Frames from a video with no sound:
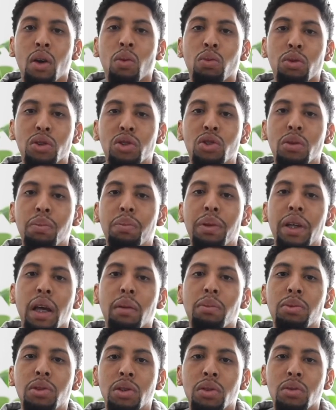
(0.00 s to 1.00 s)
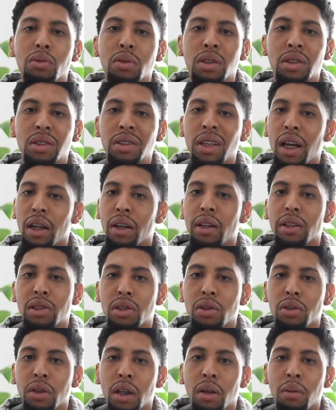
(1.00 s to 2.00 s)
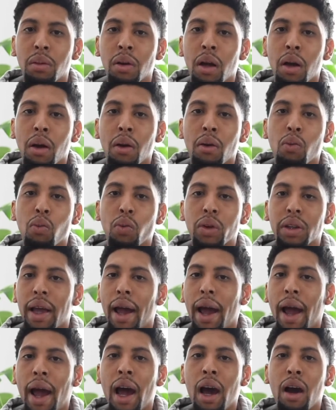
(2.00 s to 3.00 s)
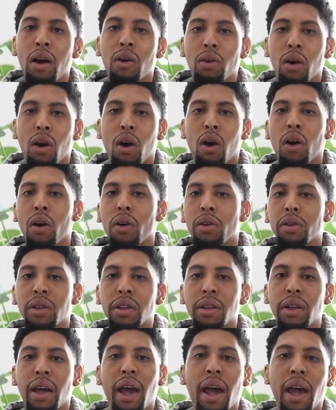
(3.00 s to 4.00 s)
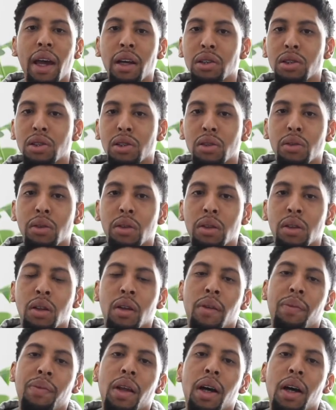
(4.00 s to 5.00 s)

would you be able to sell it to them without all the extra